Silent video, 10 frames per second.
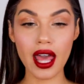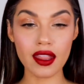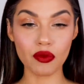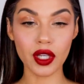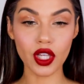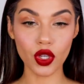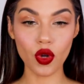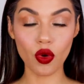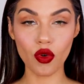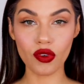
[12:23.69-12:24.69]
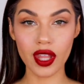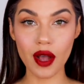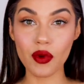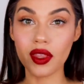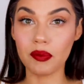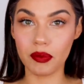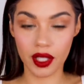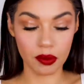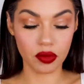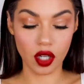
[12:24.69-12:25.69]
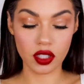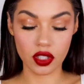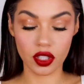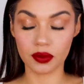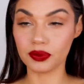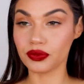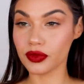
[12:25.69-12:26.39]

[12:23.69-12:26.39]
And then we can go over that with a bit of bronzer.